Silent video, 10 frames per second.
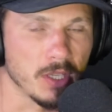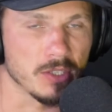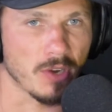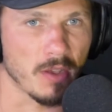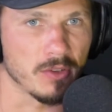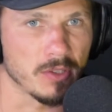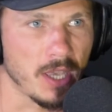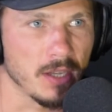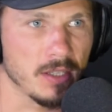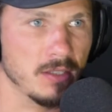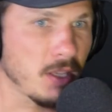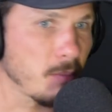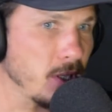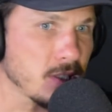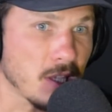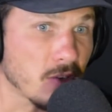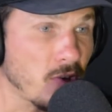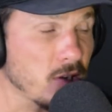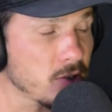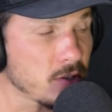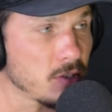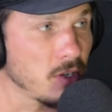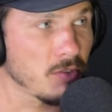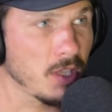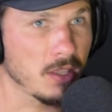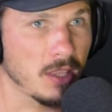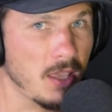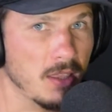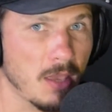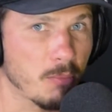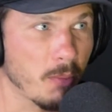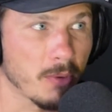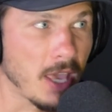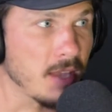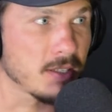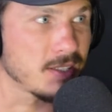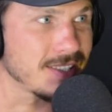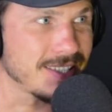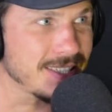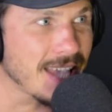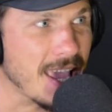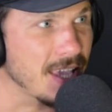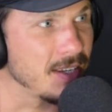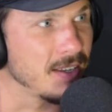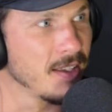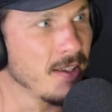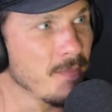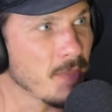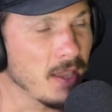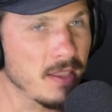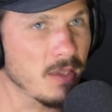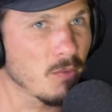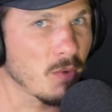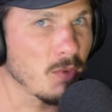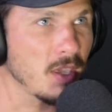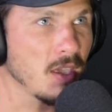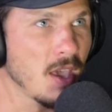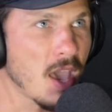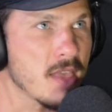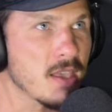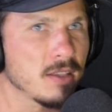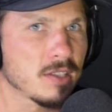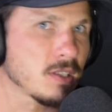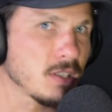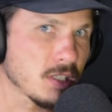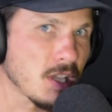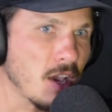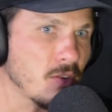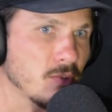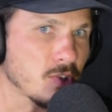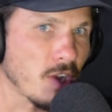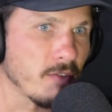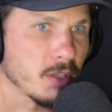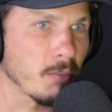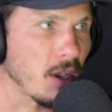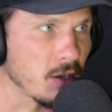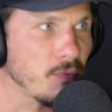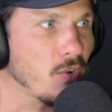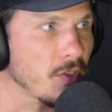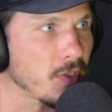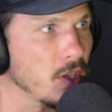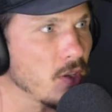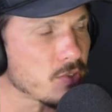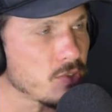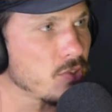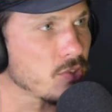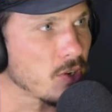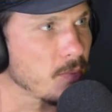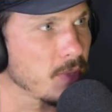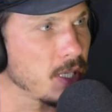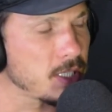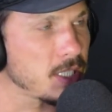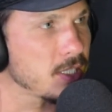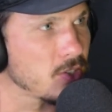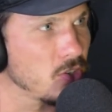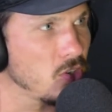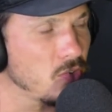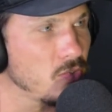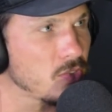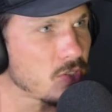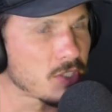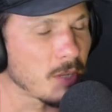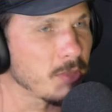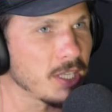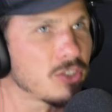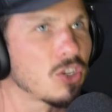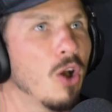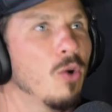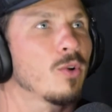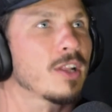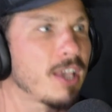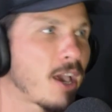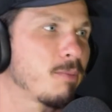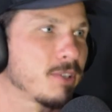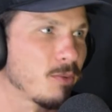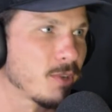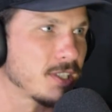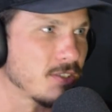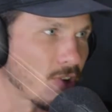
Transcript: can travel on that. And like place like Russia, you know, they, yeah. they their propaganda is insane. It's crazy. Anything what we and then this guy who was traveling back and forth. He goes to Europe. He sees in news something totally opposite what's in